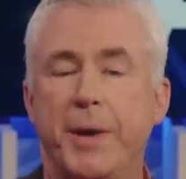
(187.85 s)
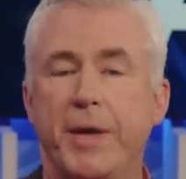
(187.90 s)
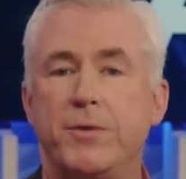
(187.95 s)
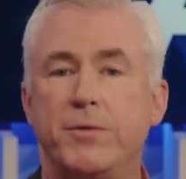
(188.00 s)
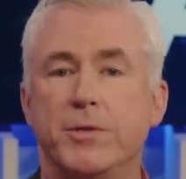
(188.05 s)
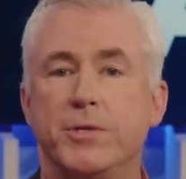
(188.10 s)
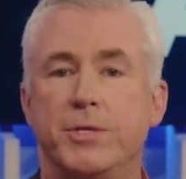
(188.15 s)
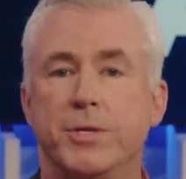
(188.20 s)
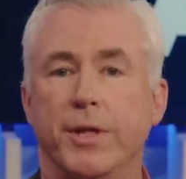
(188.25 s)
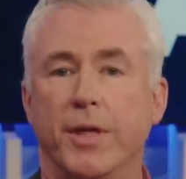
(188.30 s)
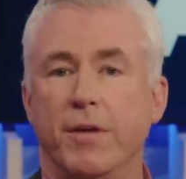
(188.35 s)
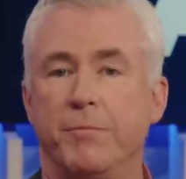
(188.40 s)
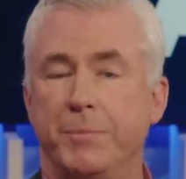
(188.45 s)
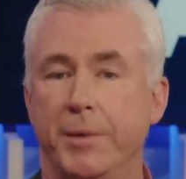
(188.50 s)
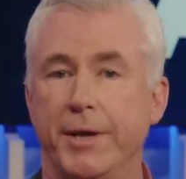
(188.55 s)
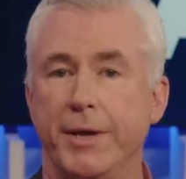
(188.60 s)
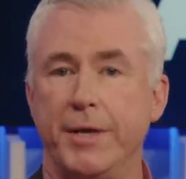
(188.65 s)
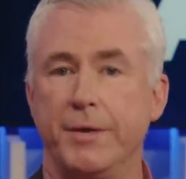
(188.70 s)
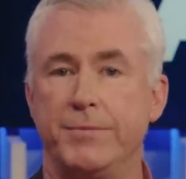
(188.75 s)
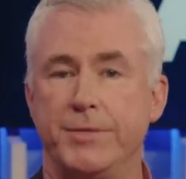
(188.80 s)
Patriots still have
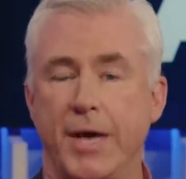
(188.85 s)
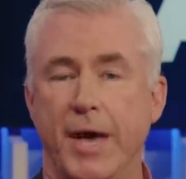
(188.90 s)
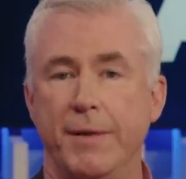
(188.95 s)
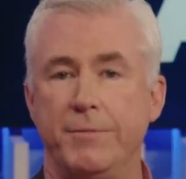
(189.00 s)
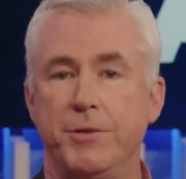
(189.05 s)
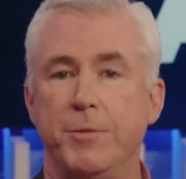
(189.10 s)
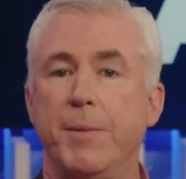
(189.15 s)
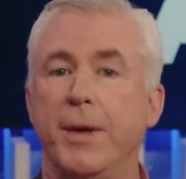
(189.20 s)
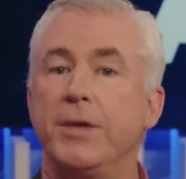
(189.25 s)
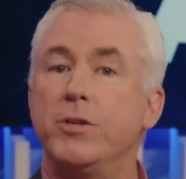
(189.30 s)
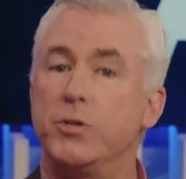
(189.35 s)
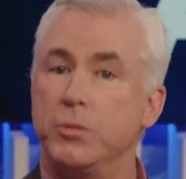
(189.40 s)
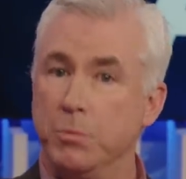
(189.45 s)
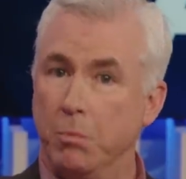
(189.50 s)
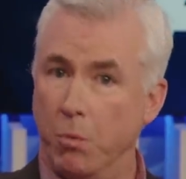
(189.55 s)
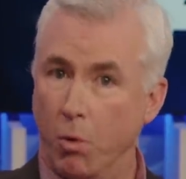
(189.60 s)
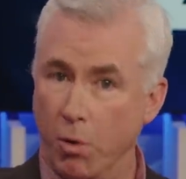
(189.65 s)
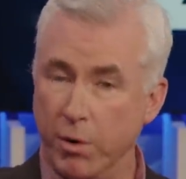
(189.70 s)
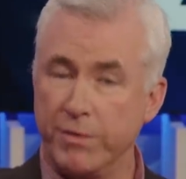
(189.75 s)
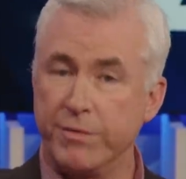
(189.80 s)
plenty of time to make some
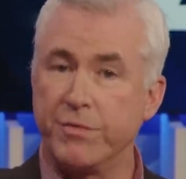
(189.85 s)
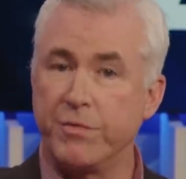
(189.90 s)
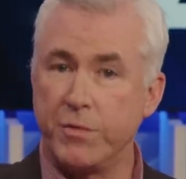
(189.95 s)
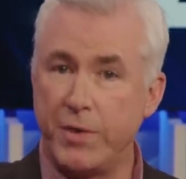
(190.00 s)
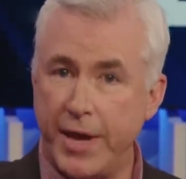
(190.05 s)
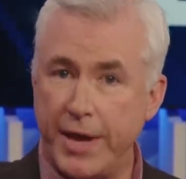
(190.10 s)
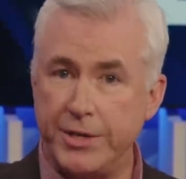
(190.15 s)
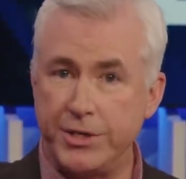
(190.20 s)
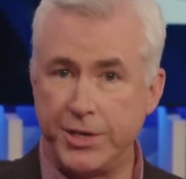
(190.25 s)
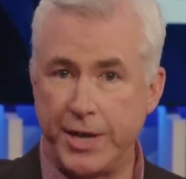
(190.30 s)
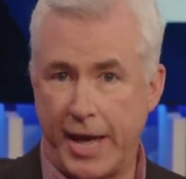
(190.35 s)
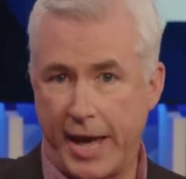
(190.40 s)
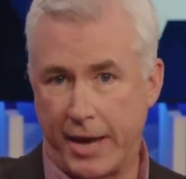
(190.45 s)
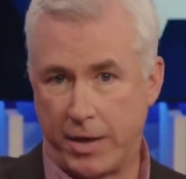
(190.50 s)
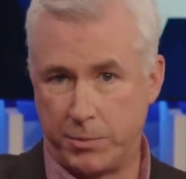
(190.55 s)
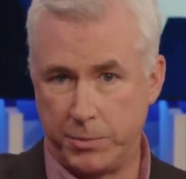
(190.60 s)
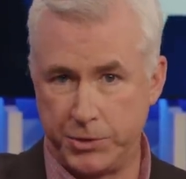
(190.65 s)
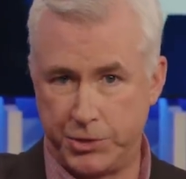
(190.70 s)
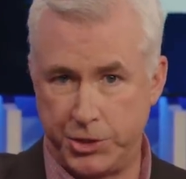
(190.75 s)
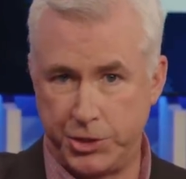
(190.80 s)
more free agent
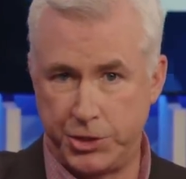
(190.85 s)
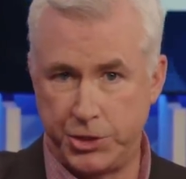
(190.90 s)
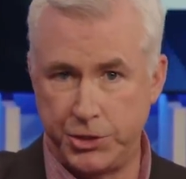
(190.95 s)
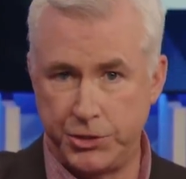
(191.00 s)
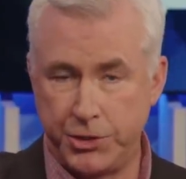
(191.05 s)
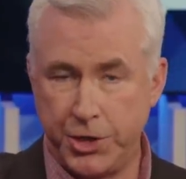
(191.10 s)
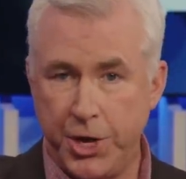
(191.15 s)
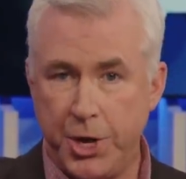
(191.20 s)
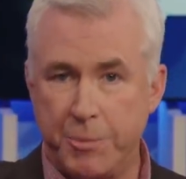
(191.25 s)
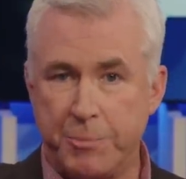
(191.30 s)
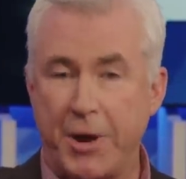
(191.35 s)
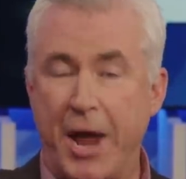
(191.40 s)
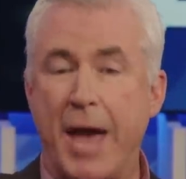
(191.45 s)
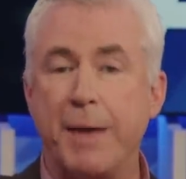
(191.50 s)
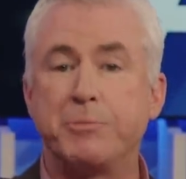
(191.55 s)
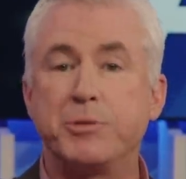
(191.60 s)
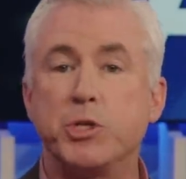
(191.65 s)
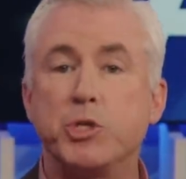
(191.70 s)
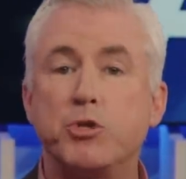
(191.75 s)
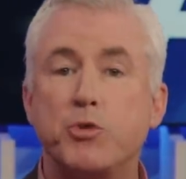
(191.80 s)
acquisitions,
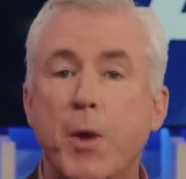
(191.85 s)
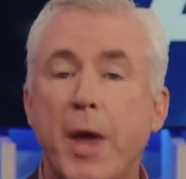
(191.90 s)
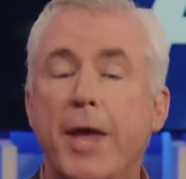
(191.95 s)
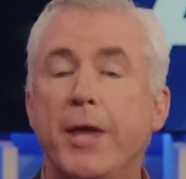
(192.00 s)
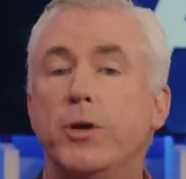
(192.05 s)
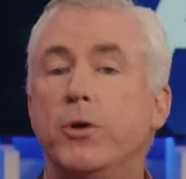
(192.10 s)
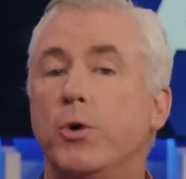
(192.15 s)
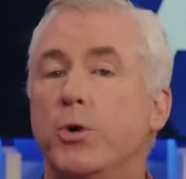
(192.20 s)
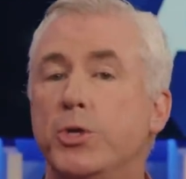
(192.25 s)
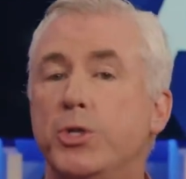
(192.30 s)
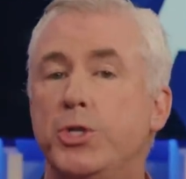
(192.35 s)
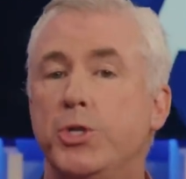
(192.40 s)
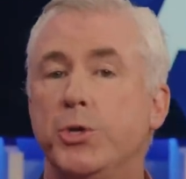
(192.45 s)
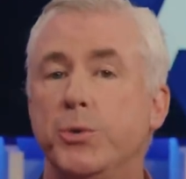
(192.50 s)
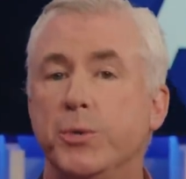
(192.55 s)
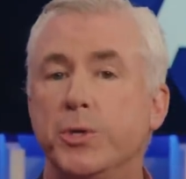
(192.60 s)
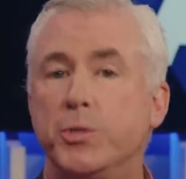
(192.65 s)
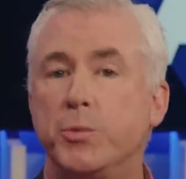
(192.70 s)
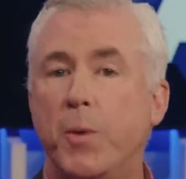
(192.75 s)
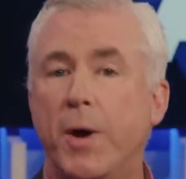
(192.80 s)
perhaps a trade or
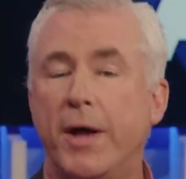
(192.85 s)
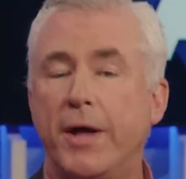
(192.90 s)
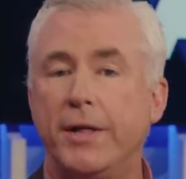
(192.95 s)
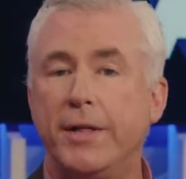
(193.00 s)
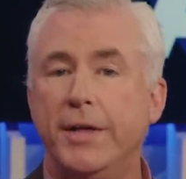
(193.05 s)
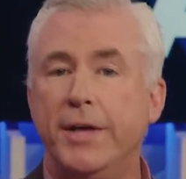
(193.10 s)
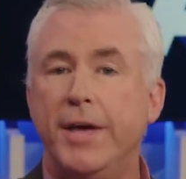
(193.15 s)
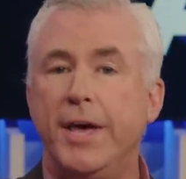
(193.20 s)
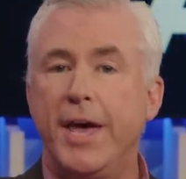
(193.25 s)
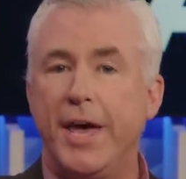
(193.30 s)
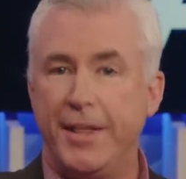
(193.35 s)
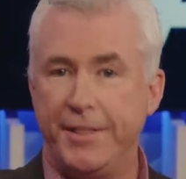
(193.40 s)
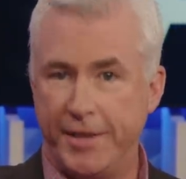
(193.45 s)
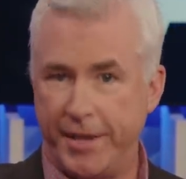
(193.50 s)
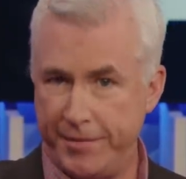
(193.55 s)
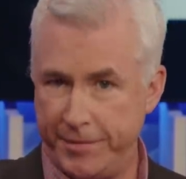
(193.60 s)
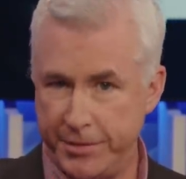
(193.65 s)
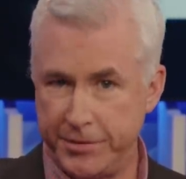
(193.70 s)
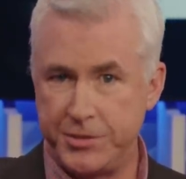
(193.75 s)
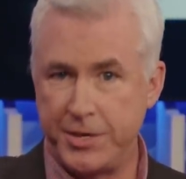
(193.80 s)
two as well. And
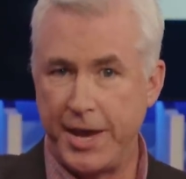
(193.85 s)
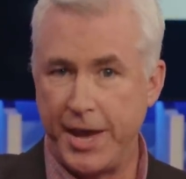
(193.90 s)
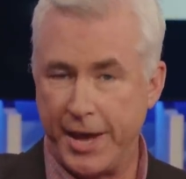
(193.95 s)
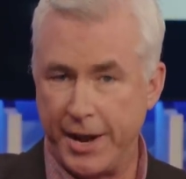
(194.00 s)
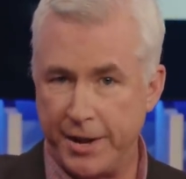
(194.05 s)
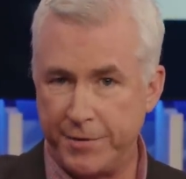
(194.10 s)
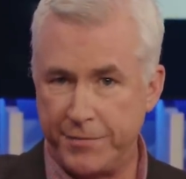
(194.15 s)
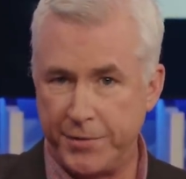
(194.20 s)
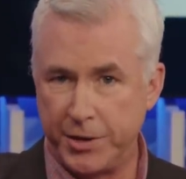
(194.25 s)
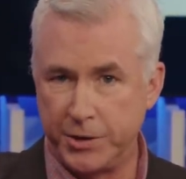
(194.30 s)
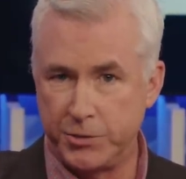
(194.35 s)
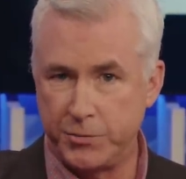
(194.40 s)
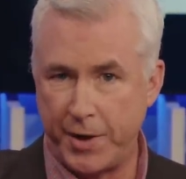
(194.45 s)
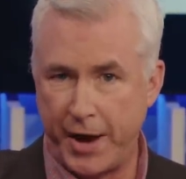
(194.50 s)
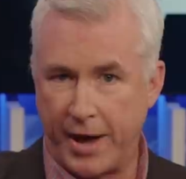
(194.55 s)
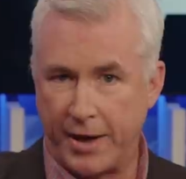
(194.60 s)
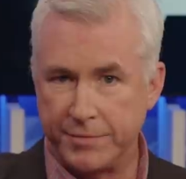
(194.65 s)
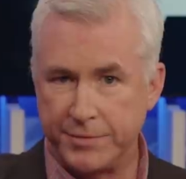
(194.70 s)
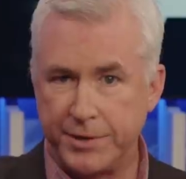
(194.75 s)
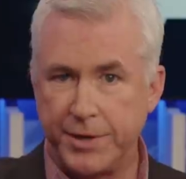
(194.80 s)
then there's the NFL
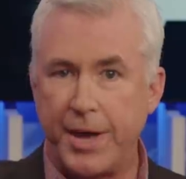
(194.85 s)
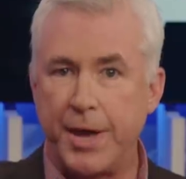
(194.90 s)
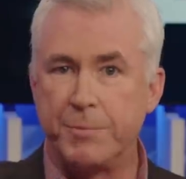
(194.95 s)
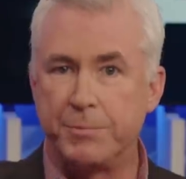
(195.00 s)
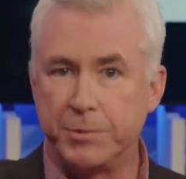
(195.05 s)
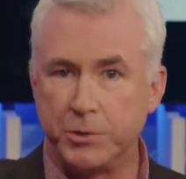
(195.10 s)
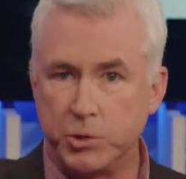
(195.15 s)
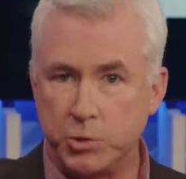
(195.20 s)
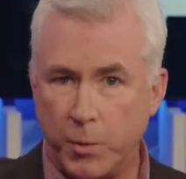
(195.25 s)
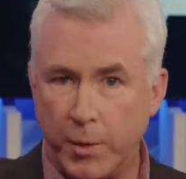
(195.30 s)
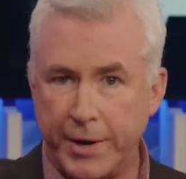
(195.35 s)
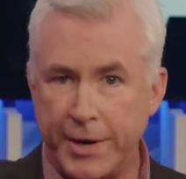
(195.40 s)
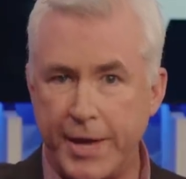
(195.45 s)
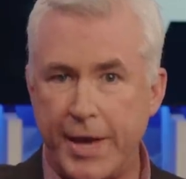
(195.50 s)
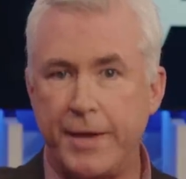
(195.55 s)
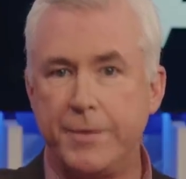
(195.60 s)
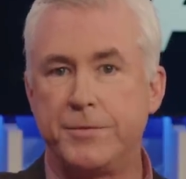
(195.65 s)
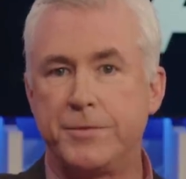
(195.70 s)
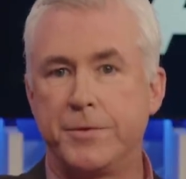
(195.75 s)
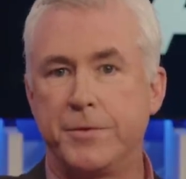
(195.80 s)
Draft, April
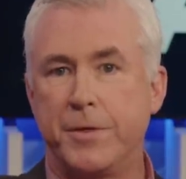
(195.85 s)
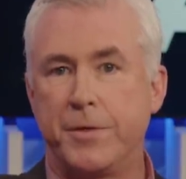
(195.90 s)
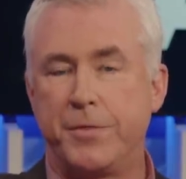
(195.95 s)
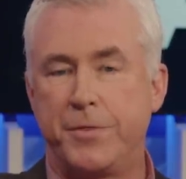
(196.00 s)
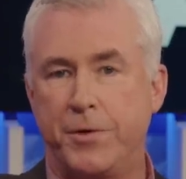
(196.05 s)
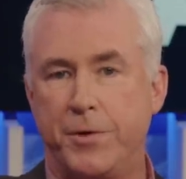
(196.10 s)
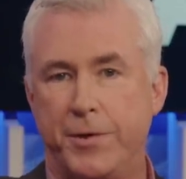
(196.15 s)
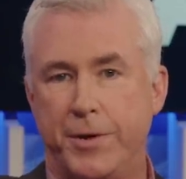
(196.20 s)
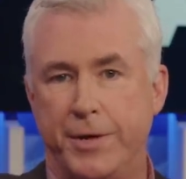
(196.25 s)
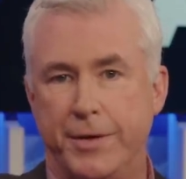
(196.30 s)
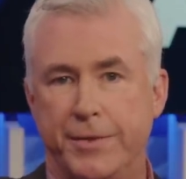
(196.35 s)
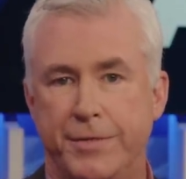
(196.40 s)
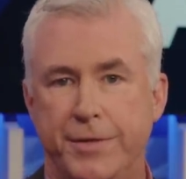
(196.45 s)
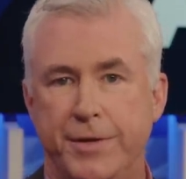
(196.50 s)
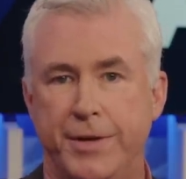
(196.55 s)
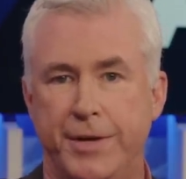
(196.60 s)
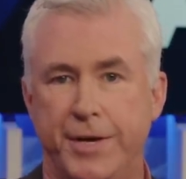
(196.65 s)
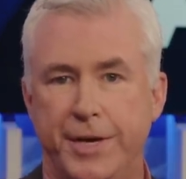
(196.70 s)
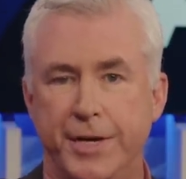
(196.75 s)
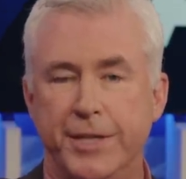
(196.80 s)
28th to the 30th
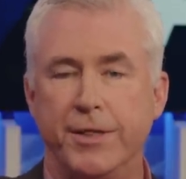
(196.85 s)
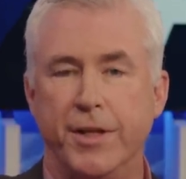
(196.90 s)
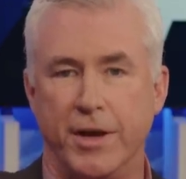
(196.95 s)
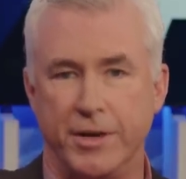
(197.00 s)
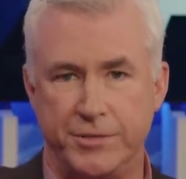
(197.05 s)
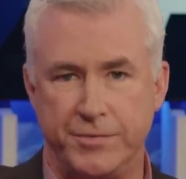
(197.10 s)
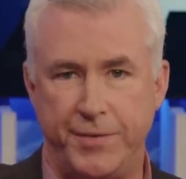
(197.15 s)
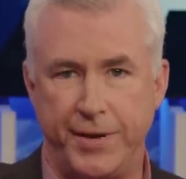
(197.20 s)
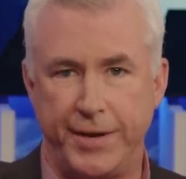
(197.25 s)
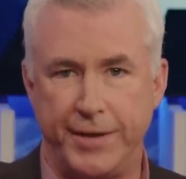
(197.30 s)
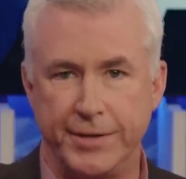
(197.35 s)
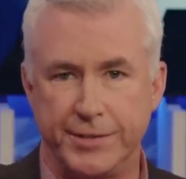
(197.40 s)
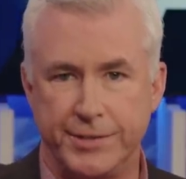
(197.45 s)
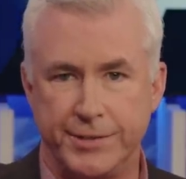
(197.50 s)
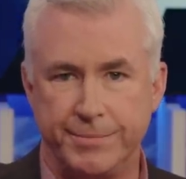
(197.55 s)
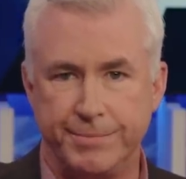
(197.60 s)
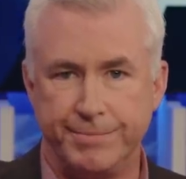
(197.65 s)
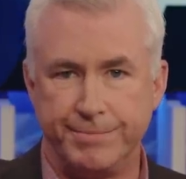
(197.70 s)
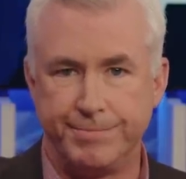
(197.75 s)
in Las Vegas.